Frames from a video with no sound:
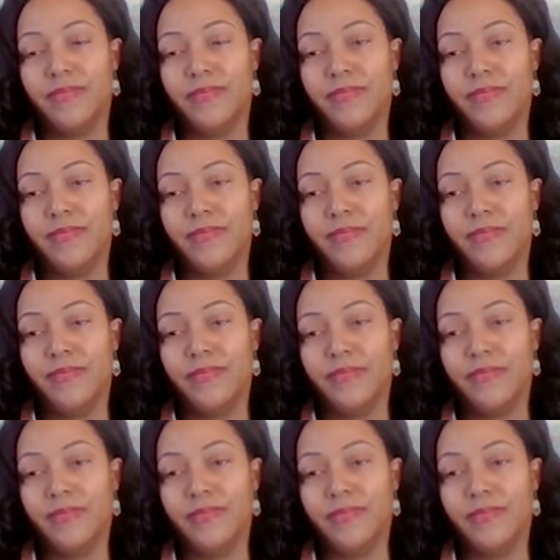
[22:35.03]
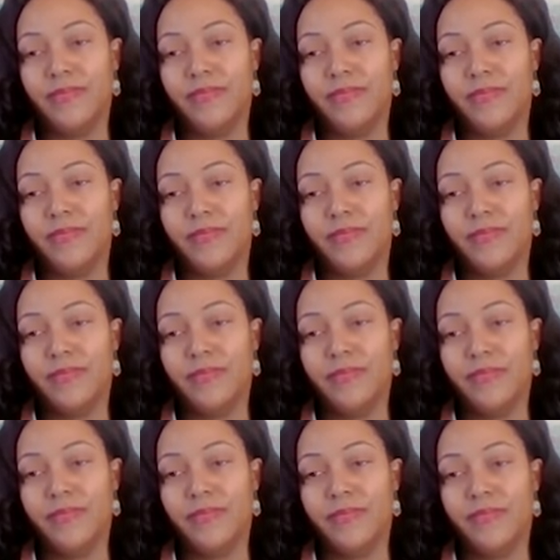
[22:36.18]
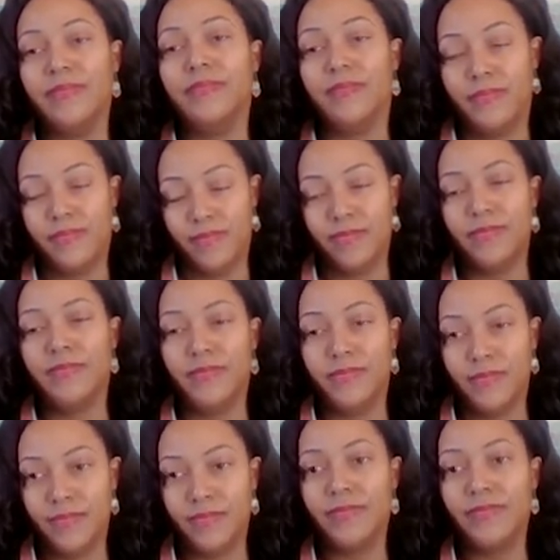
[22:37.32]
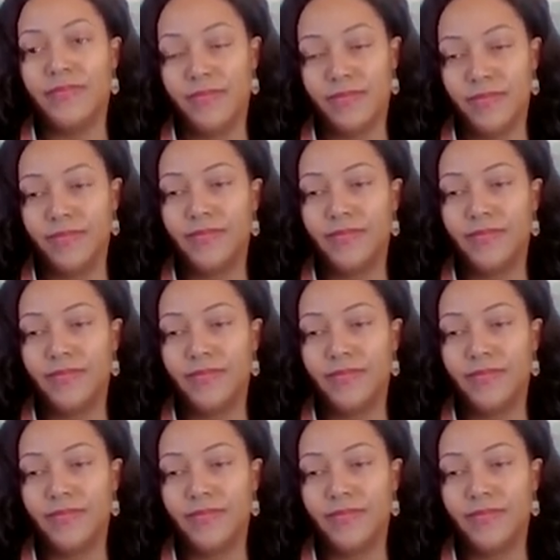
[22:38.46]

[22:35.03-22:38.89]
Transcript: The person shown says nothing.